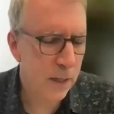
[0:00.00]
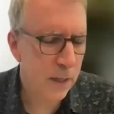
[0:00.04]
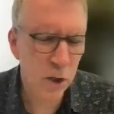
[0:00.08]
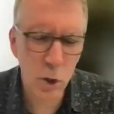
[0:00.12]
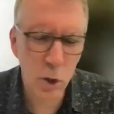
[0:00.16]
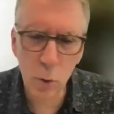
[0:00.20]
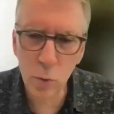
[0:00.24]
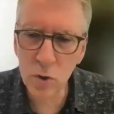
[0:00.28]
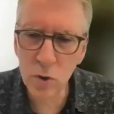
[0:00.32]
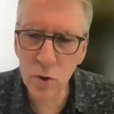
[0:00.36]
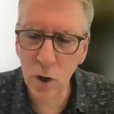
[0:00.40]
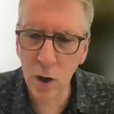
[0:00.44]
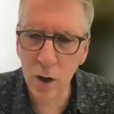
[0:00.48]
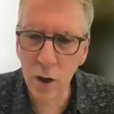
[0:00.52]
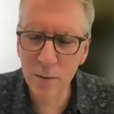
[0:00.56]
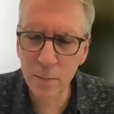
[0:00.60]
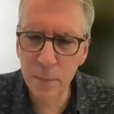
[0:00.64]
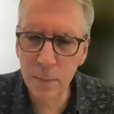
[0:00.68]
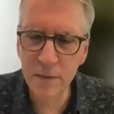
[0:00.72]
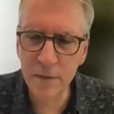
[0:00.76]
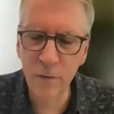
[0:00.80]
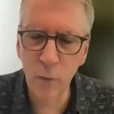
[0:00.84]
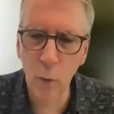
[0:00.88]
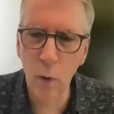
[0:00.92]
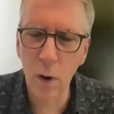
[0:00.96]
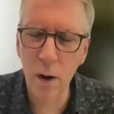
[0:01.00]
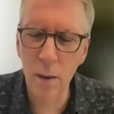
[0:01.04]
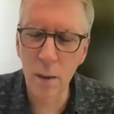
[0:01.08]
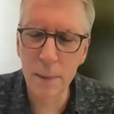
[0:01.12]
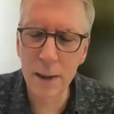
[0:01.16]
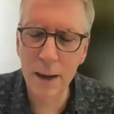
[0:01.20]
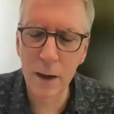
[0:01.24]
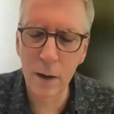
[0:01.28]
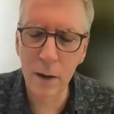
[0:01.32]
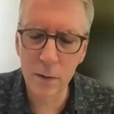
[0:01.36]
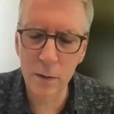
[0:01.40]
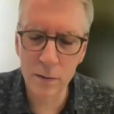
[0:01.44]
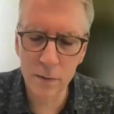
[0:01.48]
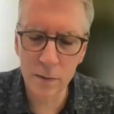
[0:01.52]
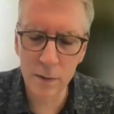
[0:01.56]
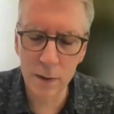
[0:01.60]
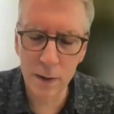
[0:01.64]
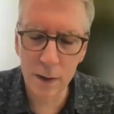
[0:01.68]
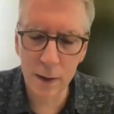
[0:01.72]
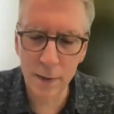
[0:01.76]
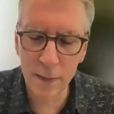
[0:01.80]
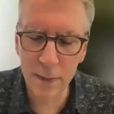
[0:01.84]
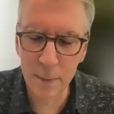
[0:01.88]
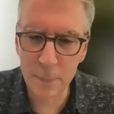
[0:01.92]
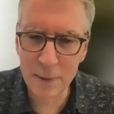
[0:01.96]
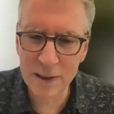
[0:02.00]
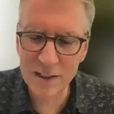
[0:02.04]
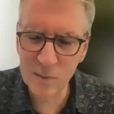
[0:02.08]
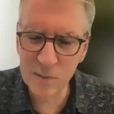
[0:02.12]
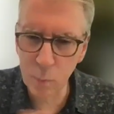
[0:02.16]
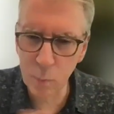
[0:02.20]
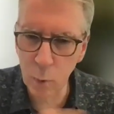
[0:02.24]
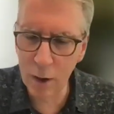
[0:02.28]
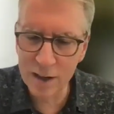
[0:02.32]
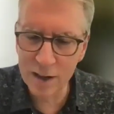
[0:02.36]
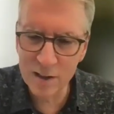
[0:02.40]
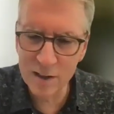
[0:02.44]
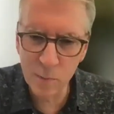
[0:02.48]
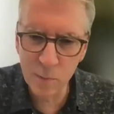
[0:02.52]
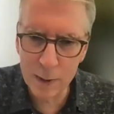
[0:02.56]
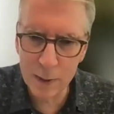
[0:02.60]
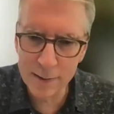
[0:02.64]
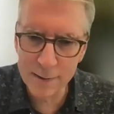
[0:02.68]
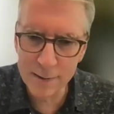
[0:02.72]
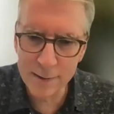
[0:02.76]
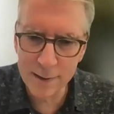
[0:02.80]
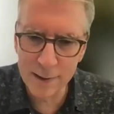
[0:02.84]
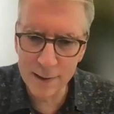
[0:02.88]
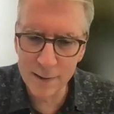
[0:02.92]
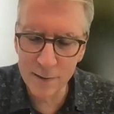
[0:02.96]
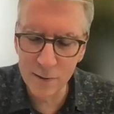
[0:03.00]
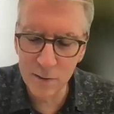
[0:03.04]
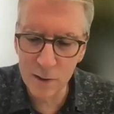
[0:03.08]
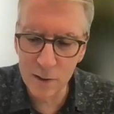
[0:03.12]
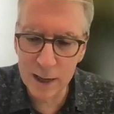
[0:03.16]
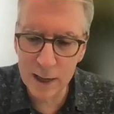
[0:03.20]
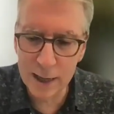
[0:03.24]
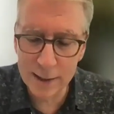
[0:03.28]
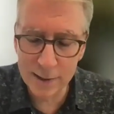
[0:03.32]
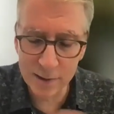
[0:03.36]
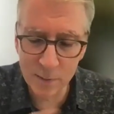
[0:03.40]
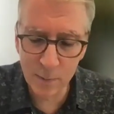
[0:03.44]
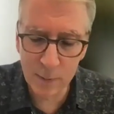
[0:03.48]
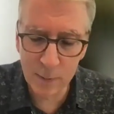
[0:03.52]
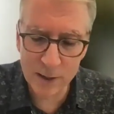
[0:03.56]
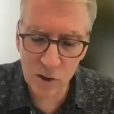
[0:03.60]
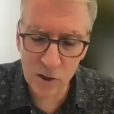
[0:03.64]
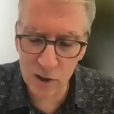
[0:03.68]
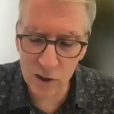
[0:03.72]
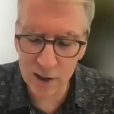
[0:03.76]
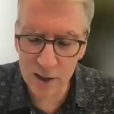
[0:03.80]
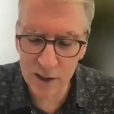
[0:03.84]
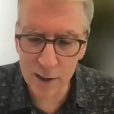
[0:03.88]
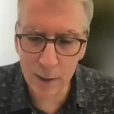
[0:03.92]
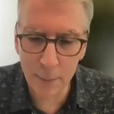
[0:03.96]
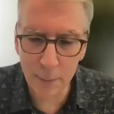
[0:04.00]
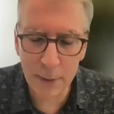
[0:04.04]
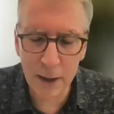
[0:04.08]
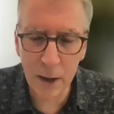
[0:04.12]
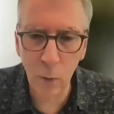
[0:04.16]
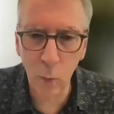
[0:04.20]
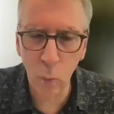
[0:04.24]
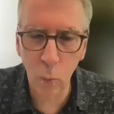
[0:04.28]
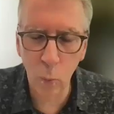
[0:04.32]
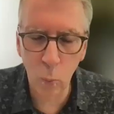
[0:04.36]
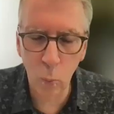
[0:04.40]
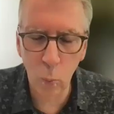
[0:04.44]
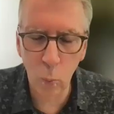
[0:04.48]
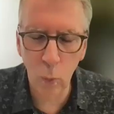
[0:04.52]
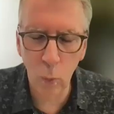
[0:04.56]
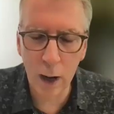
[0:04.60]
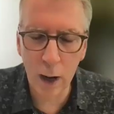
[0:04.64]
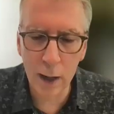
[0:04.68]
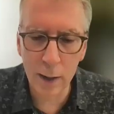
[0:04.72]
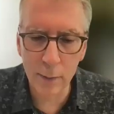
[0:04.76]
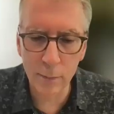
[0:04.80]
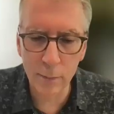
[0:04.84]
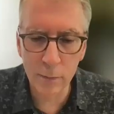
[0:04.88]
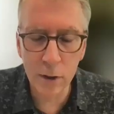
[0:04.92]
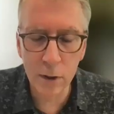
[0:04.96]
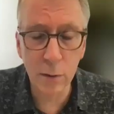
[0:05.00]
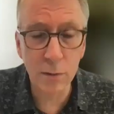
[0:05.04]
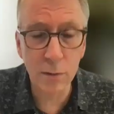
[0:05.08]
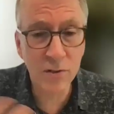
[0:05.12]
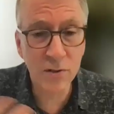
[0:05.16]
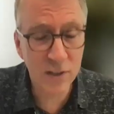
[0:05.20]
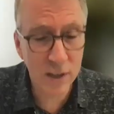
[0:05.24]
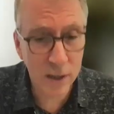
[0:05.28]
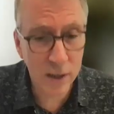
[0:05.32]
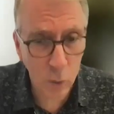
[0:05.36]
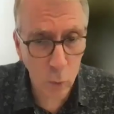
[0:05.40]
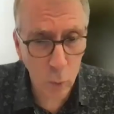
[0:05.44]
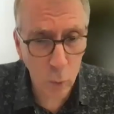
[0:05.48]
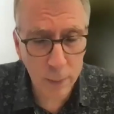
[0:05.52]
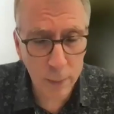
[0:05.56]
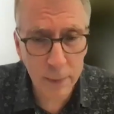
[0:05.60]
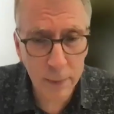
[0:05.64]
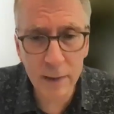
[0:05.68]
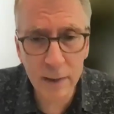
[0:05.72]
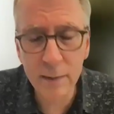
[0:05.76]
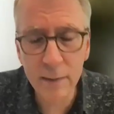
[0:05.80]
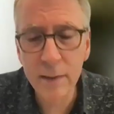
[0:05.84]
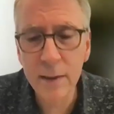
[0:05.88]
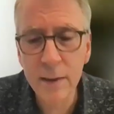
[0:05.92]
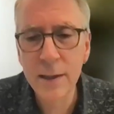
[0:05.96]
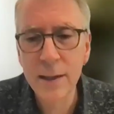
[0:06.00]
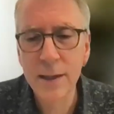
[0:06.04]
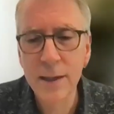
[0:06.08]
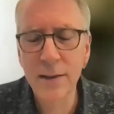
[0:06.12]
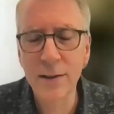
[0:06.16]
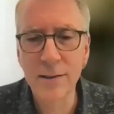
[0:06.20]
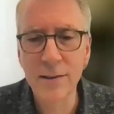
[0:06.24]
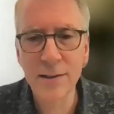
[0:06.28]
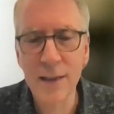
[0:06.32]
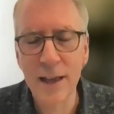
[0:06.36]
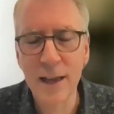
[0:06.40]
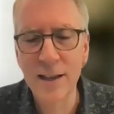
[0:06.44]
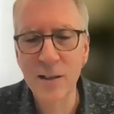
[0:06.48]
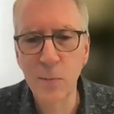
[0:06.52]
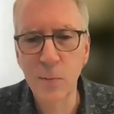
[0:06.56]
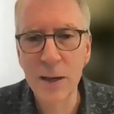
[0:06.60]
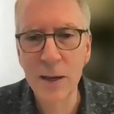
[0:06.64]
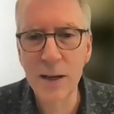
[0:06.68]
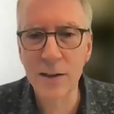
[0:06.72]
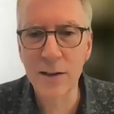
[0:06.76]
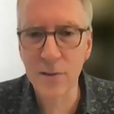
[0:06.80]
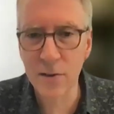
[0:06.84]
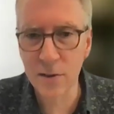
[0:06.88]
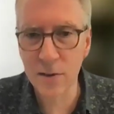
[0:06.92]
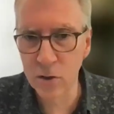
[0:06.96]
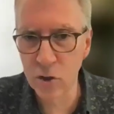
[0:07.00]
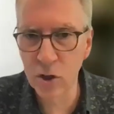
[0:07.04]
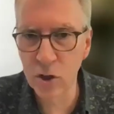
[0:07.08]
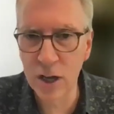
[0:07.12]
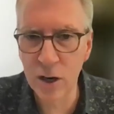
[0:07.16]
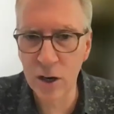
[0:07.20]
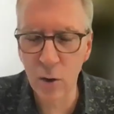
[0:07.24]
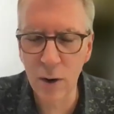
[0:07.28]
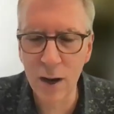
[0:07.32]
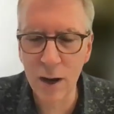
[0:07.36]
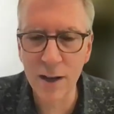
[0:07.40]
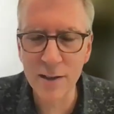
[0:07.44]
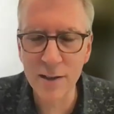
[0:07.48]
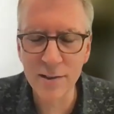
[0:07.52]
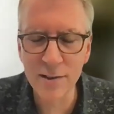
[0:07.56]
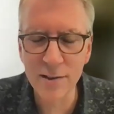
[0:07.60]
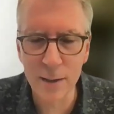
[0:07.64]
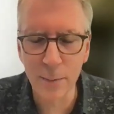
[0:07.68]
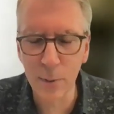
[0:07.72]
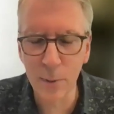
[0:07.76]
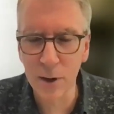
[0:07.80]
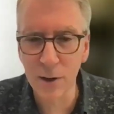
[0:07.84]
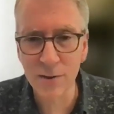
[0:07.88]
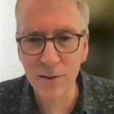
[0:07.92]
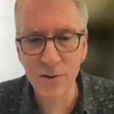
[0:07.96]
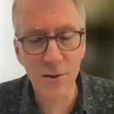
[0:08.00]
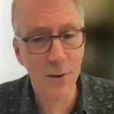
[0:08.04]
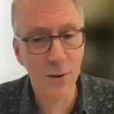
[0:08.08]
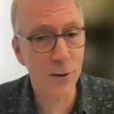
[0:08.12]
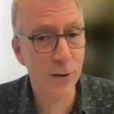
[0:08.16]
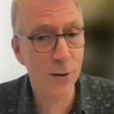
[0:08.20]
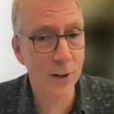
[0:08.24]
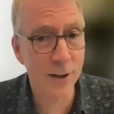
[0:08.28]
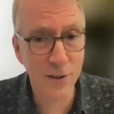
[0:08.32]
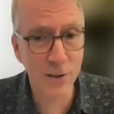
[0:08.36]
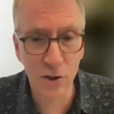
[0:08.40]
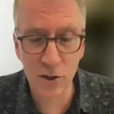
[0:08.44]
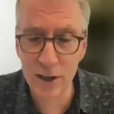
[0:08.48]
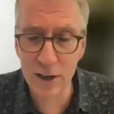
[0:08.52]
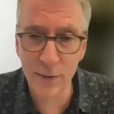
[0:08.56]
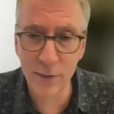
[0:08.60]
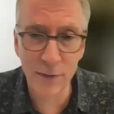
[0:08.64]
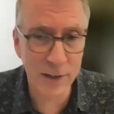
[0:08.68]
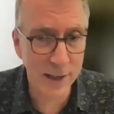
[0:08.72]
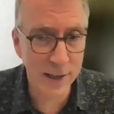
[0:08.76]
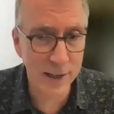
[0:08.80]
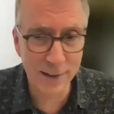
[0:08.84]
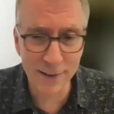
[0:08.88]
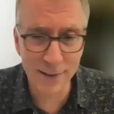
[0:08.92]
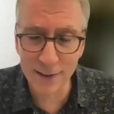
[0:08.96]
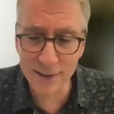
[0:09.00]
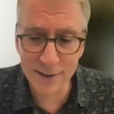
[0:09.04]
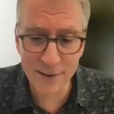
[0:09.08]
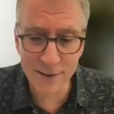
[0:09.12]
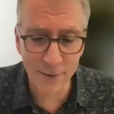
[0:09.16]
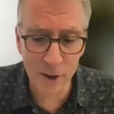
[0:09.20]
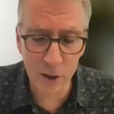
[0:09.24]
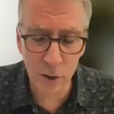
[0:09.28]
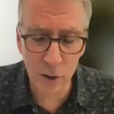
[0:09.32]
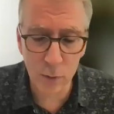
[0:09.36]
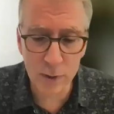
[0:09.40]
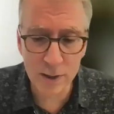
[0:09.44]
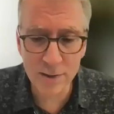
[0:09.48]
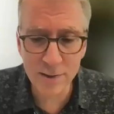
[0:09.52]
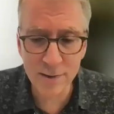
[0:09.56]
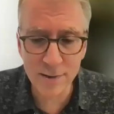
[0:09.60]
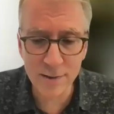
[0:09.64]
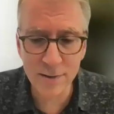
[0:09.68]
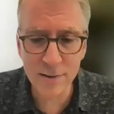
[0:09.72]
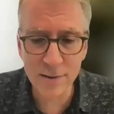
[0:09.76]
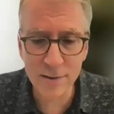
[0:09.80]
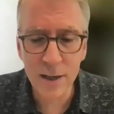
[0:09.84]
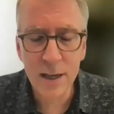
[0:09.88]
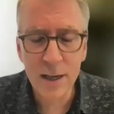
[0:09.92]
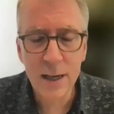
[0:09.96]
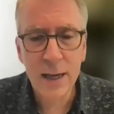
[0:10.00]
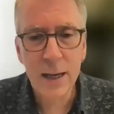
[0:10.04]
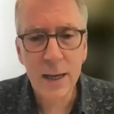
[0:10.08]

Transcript: You talked before about uh, the best prospects and, and especially about, uh, you know, single women in this case, because of their generosity, but also their longevity and lots of other reasons.